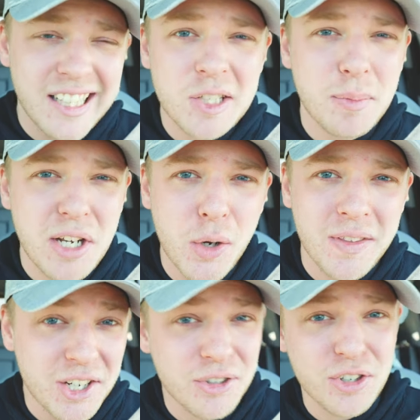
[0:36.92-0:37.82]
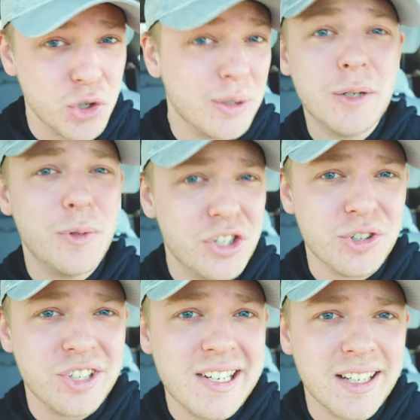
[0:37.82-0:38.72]
Lets me know that you're enjoying what
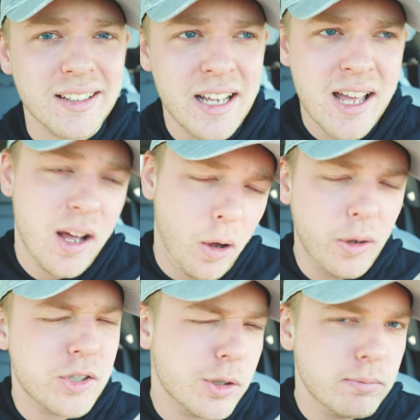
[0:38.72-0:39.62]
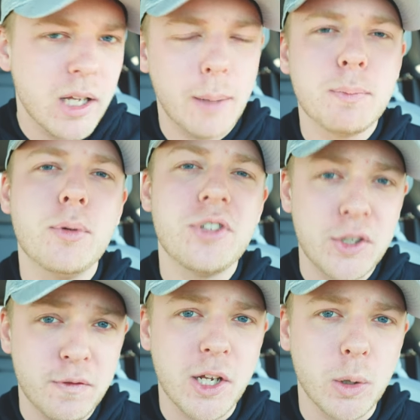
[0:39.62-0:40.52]
you're seeing and also helps boost
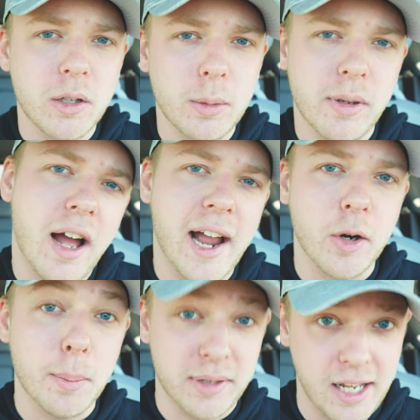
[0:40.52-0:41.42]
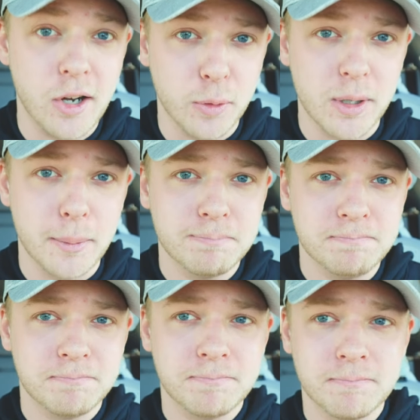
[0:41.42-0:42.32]
this video a little bit higher up in the algorithm.
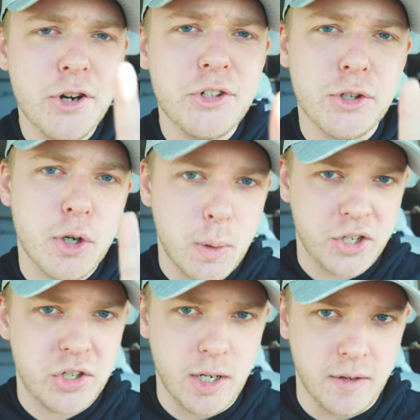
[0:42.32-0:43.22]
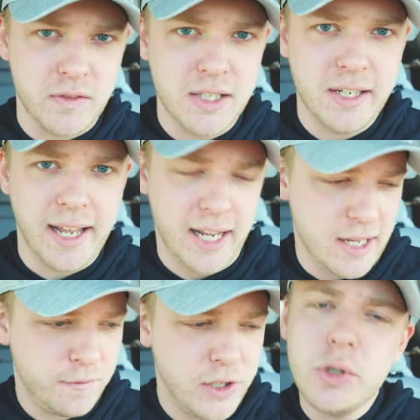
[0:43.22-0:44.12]
And here's your question of the day.
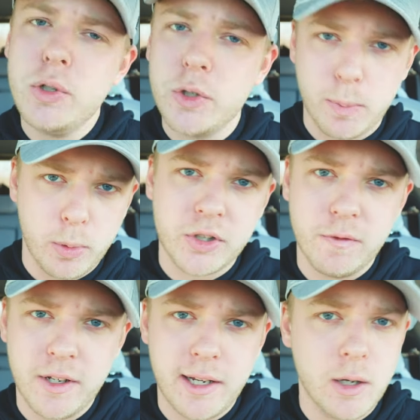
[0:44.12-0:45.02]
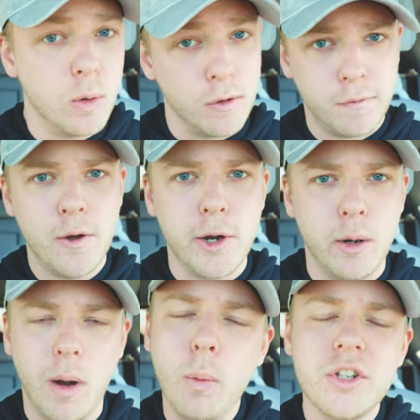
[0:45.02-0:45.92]
If you do sports video or
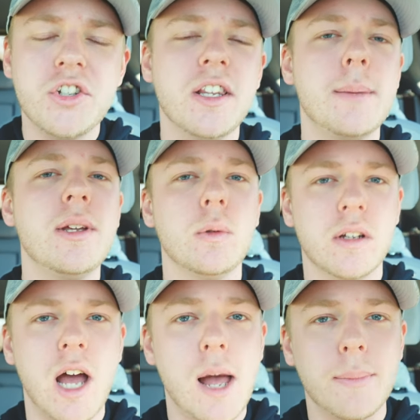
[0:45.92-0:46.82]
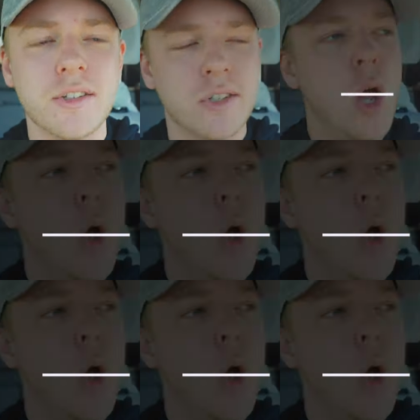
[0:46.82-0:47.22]
photo, I want you to let me know in the comments,